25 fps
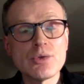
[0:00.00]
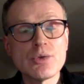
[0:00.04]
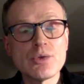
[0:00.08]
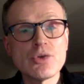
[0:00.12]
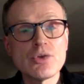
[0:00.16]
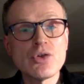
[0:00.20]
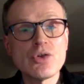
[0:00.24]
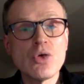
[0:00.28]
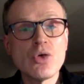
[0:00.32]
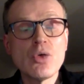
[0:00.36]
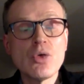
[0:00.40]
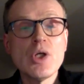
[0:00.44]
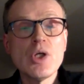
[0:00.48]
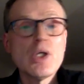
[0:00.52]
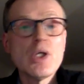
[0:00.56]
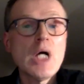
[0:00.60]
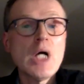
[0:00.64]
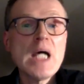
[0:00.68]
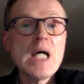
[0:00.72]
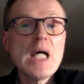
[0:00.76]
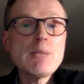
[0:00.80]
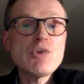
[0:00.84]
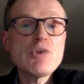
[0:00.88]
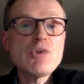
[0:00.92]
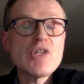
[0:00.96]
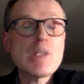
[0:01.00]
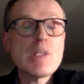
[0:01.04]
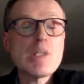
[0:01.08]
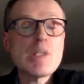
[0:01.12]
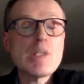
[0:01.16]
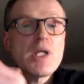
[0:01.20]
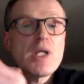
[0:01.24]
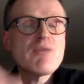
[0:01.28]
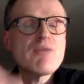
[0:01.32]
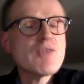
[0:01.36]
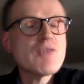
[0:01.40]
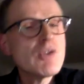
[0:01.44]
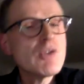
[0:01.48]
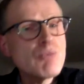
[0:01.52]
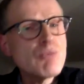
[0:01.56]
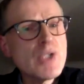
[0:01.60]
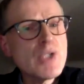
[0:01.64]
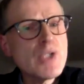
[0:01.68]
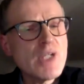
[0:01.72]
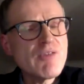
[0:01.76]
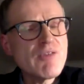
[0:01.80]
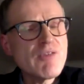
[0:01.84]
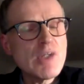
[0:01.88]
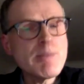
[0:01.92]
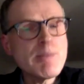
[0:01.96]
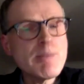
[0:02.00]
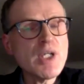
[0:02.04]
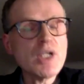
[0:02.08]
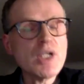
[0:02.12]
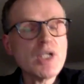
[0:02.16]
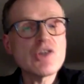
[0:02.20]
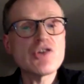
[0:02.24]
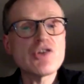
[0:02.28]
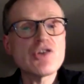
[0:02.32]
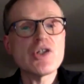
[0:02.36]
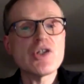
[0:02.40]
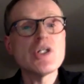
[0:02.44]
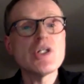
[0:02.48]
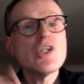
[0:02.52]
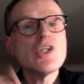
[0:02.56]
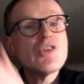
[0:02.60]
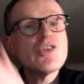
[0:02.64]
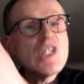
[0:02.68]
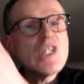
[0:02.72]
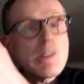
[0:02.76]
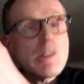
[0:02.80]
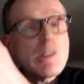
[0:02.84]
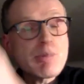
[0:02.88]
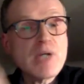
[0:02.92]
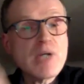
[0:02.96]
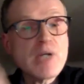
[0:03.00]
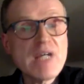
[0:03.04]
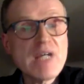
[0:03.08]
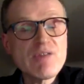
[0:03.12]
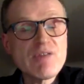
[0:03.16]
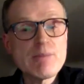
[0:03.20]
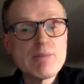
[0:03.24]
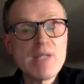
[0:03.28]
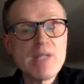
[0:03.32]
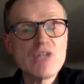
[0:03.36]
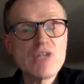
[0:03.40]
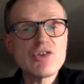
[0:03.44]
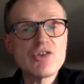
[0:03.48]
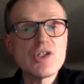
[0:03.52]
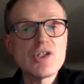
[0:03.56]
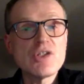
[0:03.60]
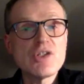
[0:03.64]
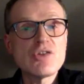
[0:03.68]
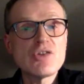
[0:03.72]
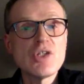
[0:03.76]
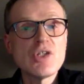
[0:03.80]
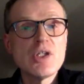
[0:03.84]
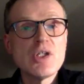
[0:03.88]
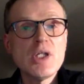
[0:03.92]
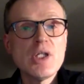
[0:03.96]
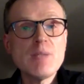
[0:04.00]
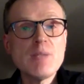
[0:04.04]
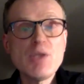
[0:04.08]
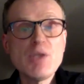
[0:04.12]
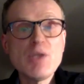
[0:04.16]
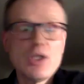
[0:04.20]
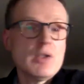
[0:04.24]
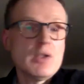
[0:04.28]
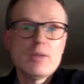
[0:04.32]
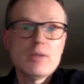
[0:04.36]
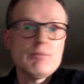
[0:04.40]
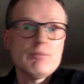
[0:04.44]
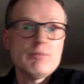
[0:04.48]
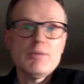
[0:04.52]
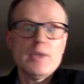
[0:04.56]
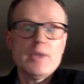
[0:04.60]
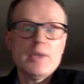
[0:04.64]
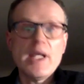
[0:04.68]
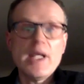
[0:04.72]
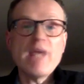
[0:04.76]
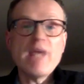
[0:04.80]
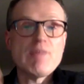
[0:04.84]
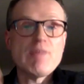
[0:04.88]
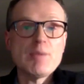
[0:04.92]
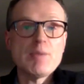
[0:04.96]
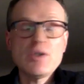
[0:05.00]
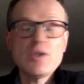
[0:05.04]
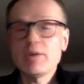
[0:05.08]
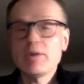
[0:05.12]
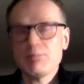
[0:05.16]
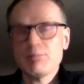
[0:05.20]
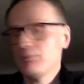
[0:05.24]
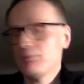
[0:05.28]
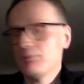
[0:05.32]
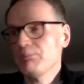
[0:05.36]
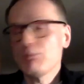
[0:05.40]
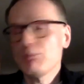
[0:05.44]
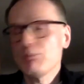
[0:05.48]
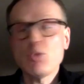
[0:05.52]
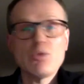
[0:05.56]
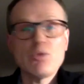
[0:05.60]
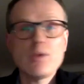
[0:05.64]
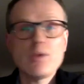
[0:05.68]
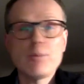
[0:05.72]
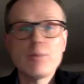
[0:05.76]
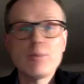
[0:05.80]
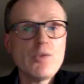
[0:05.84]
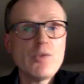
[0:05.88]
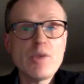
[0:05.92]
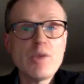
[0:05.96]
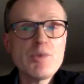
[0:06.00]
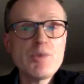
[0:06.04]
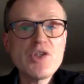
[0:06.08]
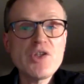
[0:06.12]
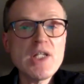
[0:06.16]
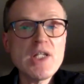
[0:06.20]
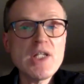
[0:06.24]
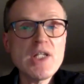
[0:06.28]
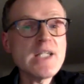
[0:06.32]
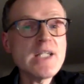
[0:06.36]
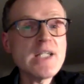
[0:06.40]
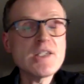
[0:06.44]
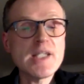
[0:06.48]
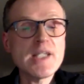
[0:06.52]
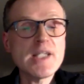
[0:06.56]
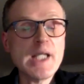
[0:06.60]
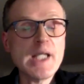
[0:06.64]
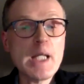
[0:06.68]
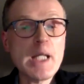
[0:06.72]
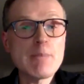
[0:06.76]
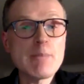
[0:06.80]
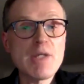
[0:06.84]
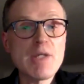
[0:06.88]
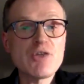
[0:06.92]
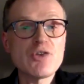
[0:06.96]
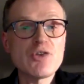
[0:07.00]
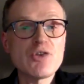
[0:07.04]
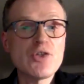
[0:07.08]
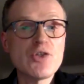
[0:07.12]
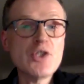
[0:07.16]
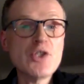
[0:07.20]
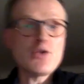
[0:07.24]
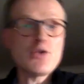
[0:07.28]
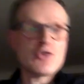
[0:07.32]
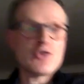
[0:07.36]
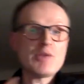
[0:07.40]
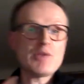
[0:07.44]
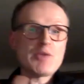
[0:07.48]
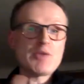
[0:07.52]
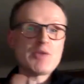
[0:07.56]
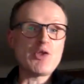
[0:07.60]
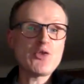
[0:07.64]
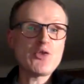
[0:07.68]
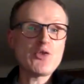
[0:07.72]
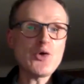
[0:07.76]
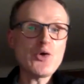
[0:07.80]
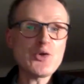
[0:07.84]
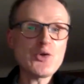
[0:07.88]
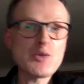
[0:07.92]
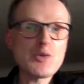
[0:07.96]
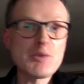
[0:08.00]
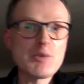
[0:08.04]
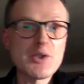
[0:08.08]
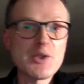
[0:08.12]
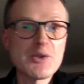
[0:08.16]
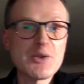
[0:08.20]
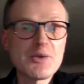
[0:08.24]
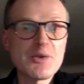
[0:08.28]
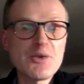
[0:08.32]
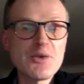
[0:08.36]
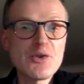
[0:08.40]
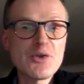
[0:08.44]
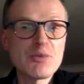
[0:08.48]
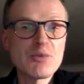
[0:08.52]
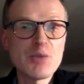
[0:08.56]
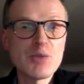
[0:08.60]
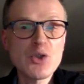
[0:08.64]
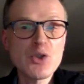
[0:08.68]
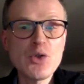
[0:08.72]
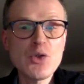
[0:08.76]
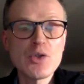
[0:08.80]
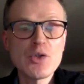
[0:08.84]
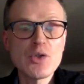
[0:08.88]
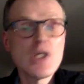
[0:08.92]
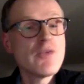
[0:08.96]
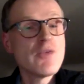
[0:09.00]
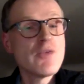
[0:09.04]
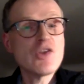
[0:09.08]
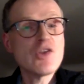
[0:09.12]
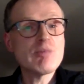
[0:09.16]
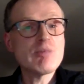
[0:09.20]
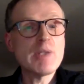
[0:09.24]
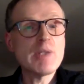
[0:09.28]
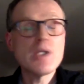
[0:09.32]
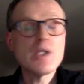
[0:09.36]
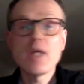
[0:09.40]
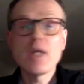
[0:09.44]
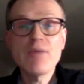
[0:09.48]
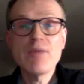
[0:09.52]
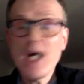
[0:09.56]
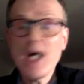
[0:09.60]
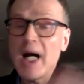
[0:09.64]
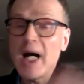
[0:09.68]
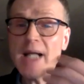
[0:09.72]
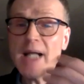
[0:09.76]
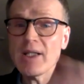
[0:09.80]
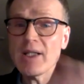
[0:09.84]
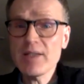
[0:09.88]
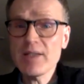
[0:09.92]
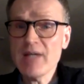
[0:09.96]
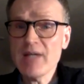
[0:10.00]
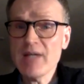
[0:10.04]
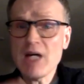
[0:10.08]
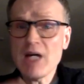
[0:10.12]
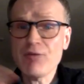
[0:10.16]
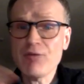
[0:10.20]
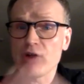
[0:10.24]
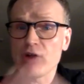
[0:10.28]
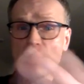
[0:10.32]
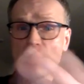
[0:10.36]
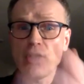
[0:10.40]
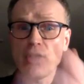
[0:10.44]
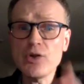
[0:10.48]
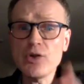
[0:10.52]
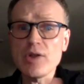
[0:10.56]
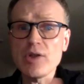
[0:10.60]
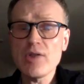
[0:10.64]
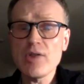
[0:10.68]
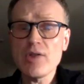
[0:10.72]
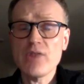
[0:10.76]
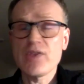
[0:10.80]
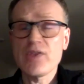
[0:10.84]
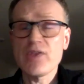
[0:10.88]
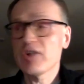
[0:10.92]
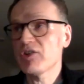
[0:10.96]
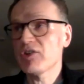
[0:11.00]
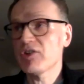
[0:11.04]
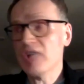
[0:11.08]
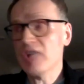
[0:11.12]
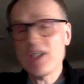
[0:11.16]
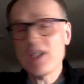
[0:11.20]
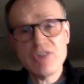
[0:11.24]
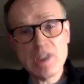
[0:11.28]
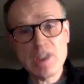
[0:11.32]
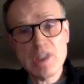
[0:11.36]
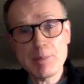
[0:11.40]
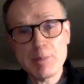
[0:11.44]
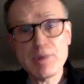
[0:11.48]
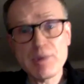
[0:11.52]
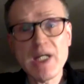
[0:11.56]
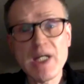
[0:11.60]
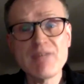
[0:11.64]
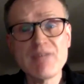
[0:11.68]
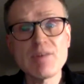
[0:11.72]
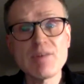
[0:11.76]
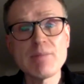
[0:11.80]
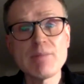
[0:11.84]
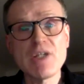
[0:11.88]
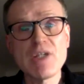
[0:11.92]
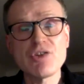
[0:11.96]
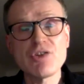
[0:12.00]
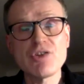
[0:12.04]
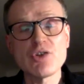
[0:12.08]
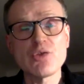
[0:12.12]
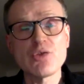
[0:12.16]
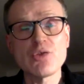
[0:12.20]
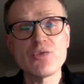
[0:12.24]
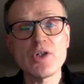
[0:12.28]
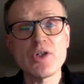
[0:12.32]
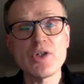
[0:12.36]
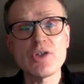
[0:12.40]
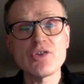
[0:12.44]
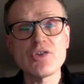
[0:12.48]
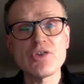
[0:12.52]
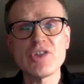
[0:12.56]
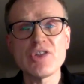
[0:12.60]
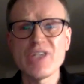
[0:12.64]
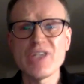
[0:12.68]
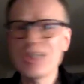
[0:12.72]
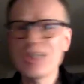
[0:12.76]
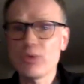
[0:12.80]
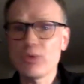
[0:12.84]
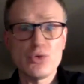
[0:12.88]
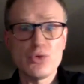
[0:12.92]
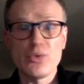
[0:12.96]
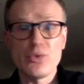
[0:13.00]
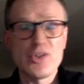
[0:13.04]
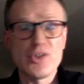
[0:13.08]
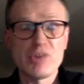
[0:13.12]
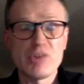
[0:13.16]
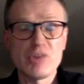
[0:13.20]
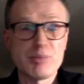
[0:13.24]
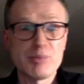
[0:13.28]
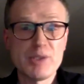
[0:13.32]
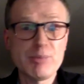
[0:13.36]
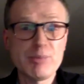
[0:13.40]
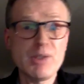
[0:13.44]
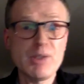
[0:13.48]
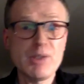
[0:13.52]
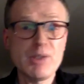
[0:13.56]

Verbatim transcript: So I would send a, if you're, re, if you're a bit concerned, send a private message. I mean, everybody, they'll be delighted to get a message. Hey, somebody thought of me. This would be good. This might. I did that for a lot of the things. I sent a private message first. I said, I don't know these people.